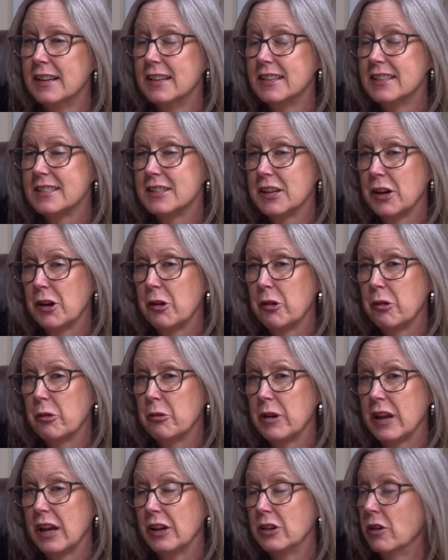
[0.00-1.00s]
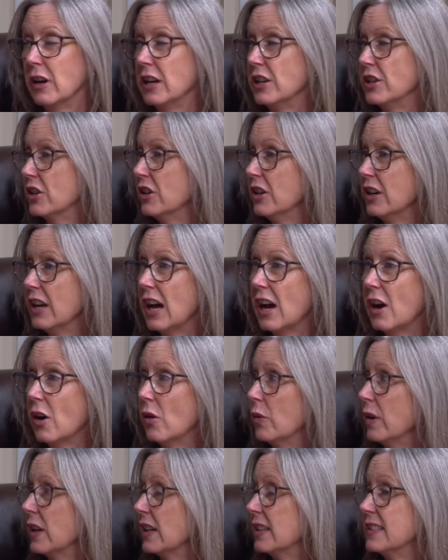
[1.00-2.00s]
so we had great
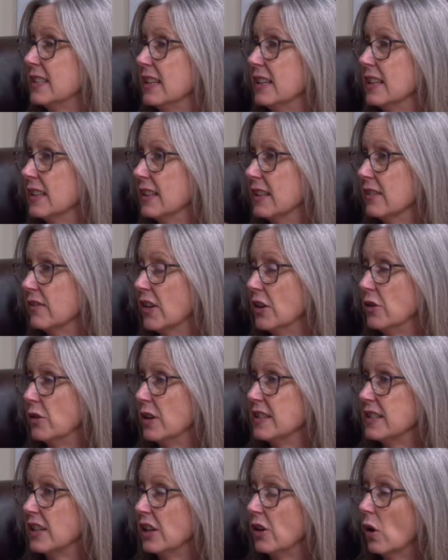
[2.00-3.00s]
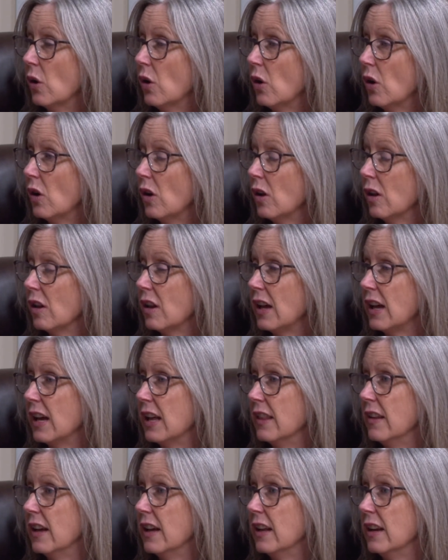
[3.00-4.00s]
turnout. We exceeded the fundraising goal.
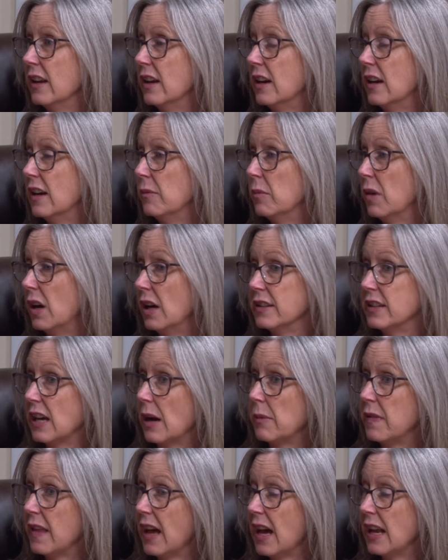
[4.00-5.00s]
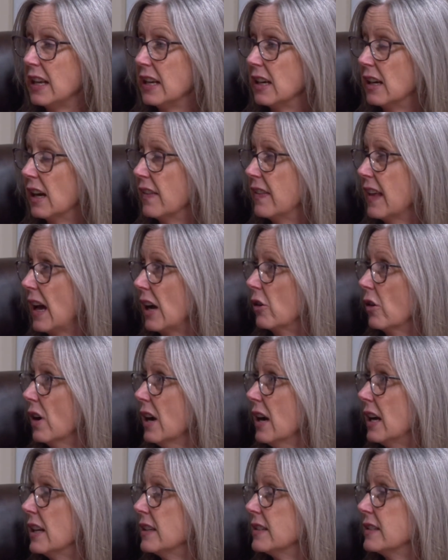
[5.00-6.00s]
And then on top of that, he got that
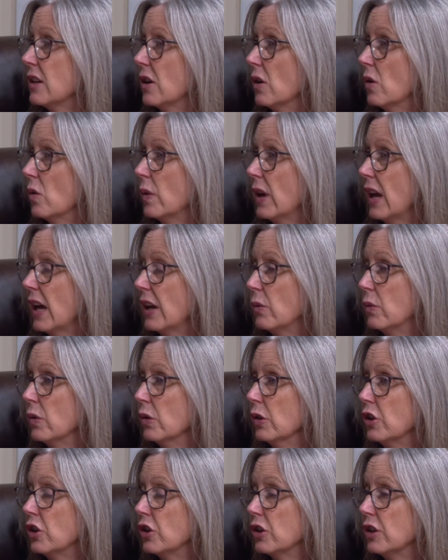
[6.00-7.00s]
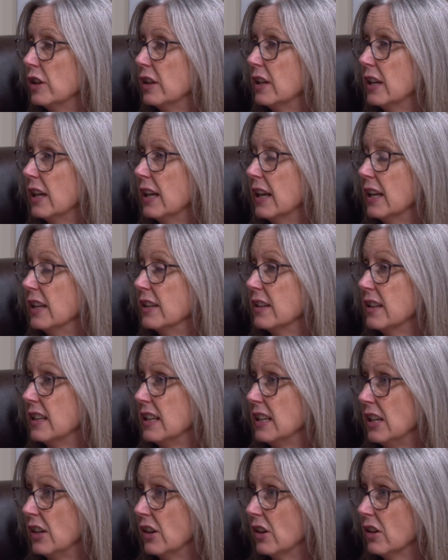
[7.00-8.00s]
grant. So we had a really good end of the
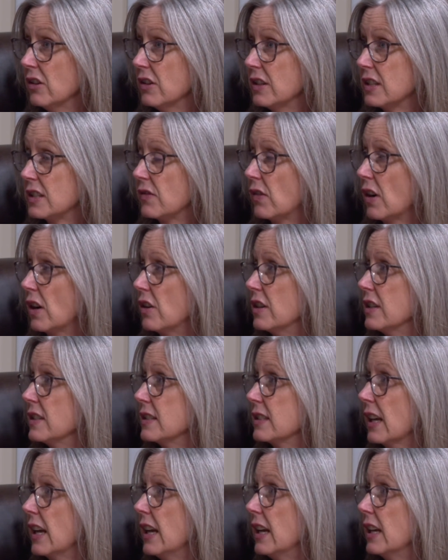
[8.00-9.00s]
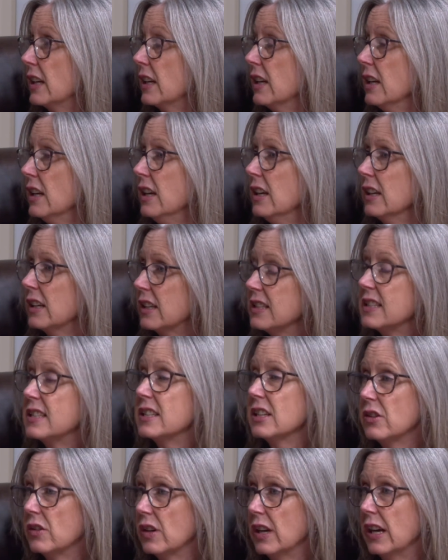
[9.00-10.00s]
year as far as like
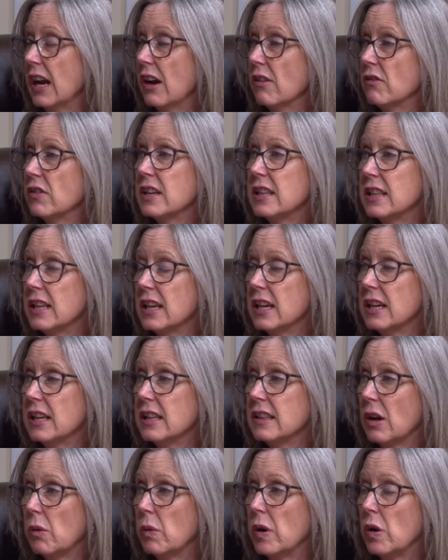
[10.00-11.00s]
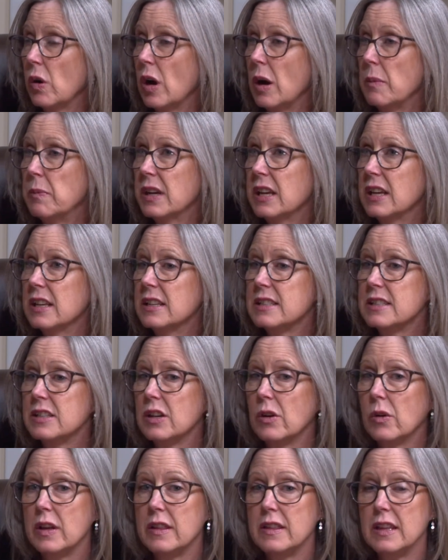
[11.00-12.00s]
considering everything that we were up against.
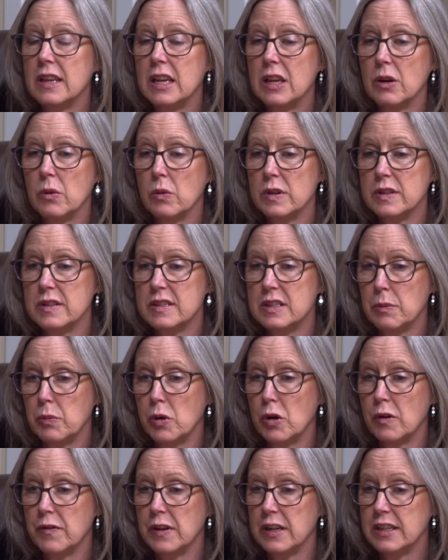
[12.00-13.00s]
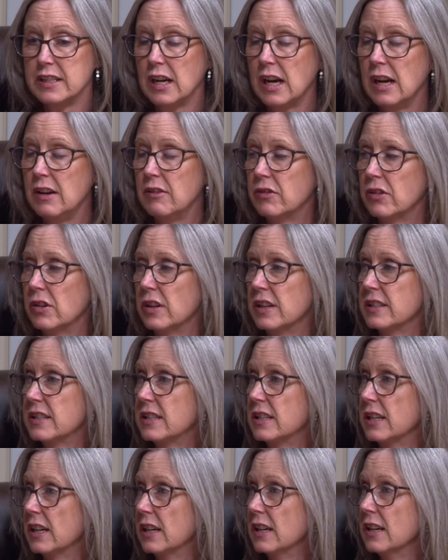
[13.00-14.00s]
So I think it was the perfect time for us
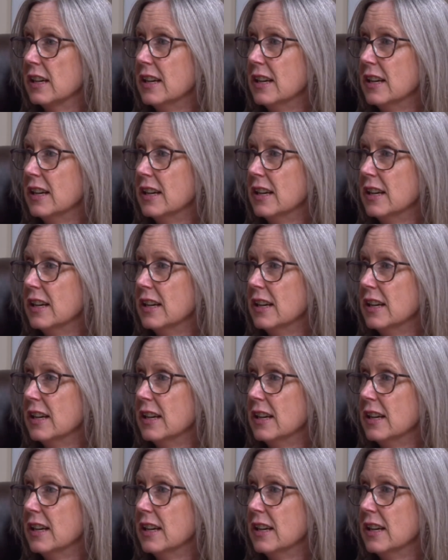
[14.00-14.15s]
to